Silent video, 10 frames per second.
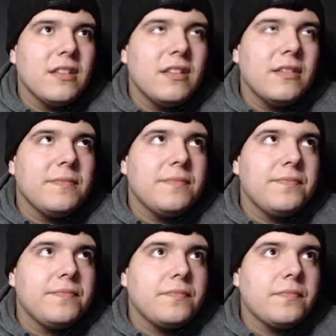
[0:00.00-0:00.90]

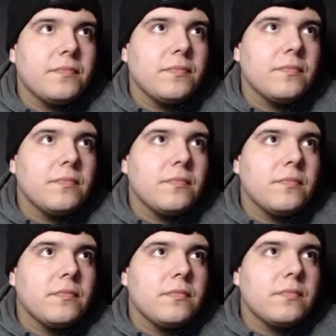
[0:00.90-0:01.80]

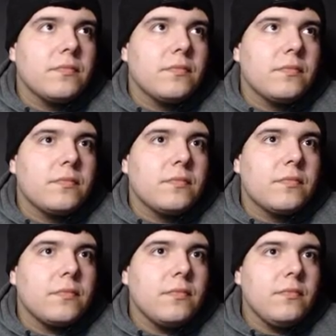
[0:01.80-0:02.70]

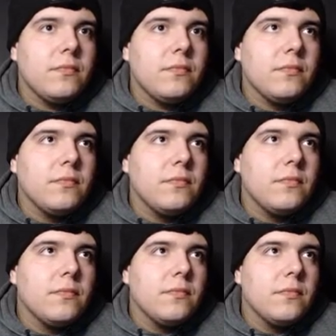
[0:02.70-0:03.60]

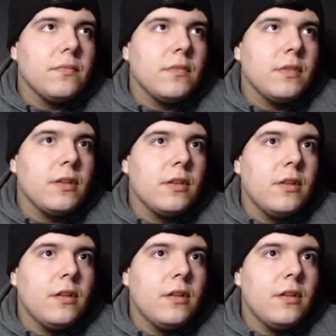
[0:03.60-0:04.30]
No one is speaking in this clip.